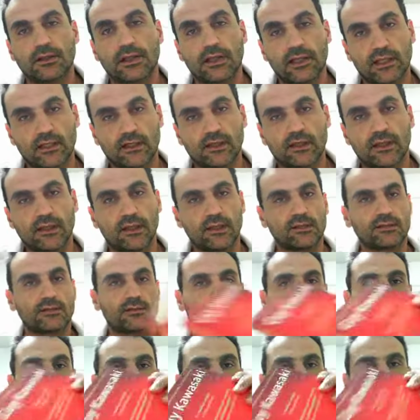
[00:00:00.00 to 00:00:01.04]
and
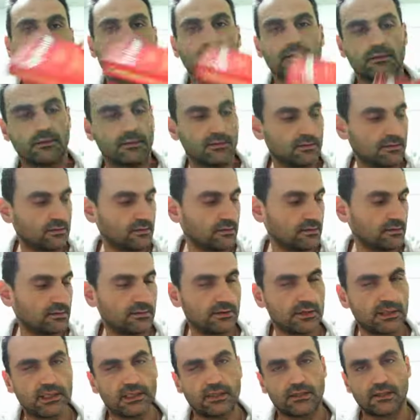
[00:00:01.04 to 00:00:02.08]
lots
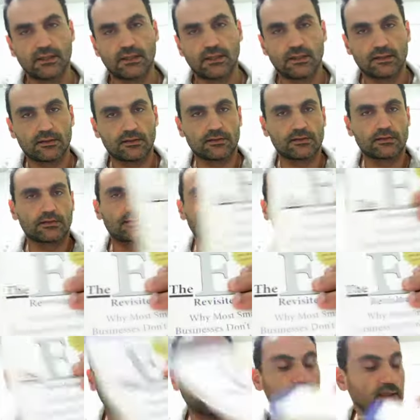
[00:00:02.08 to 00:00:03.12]
and lots
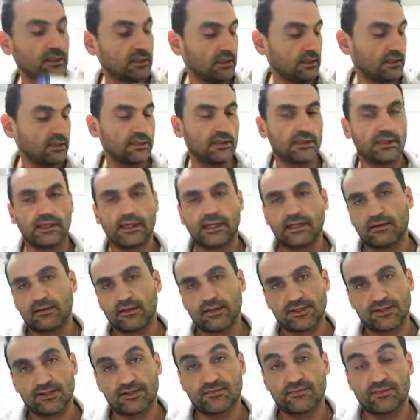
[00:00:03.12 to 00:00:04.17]
and
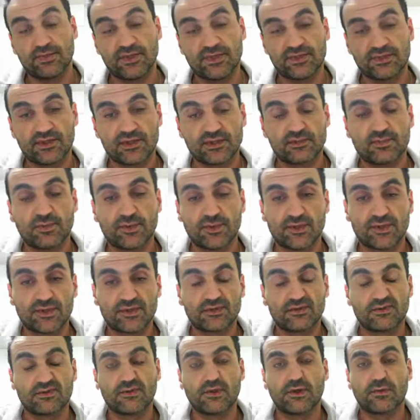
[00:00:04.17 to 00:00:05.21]
lots of business
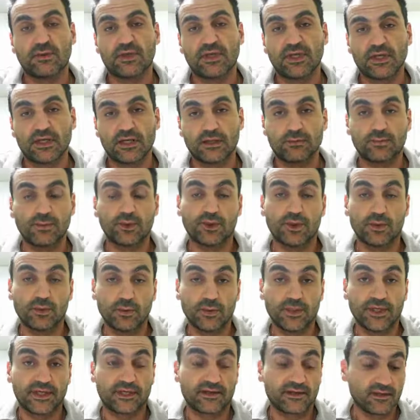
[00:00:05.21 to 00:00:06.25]
books. Normally a book a
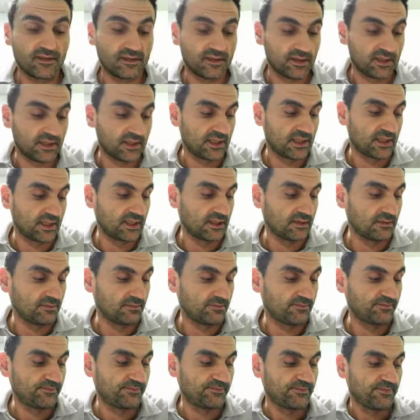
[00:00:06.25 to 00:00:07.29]
week.
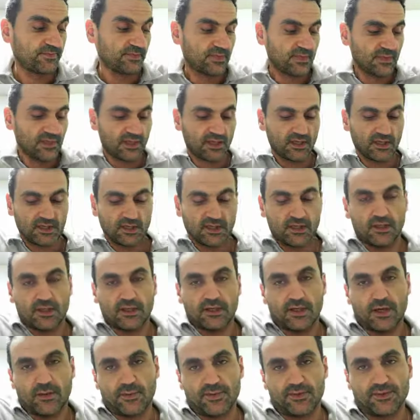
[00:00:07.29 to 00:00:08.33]
I'm
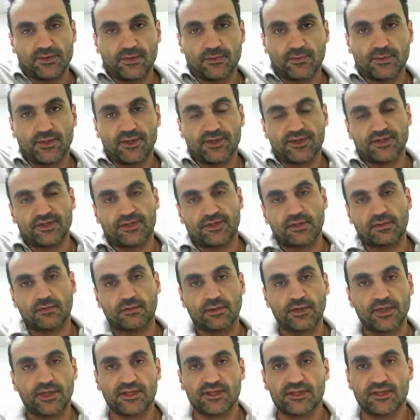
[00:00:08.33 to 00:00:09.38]
the sort of person that
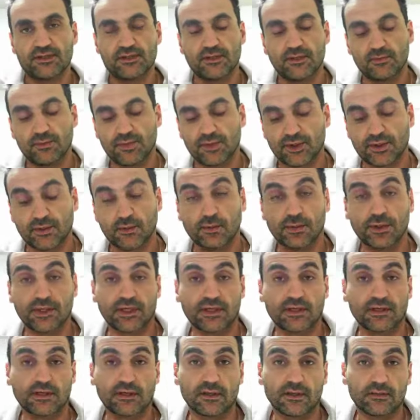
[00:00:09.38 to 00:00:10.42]
reads a book a
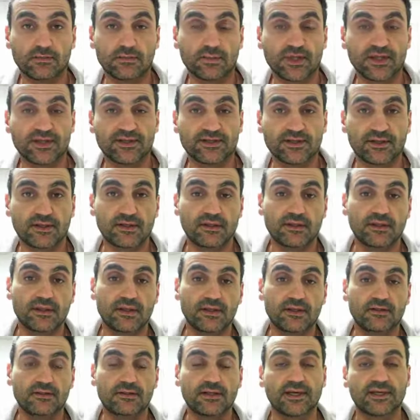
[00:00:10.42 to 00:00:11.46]
week and
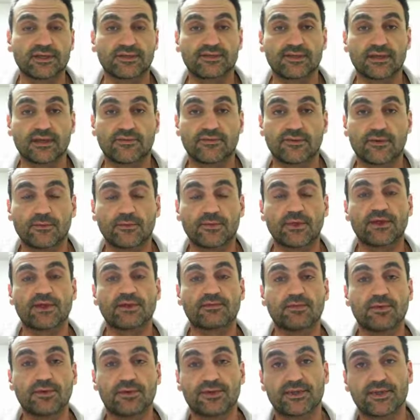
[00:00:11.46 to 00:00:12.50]
basically takes stuff from those
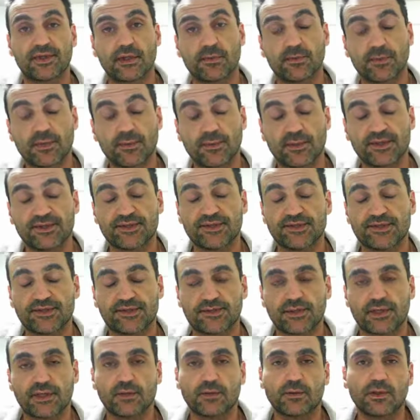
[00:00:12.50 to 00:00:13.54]
books and implements it
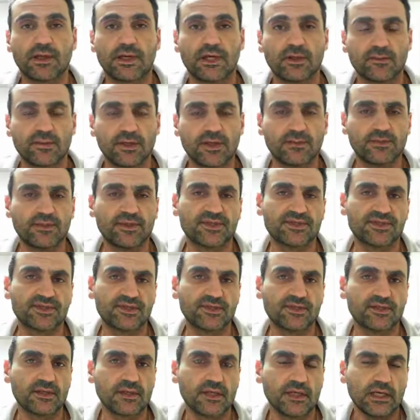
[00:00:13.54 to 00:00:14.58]
straight away in my
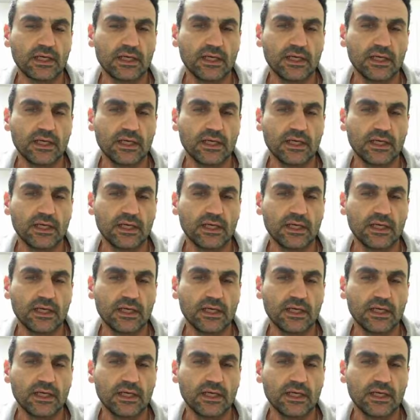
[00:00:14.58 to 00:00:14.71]
business.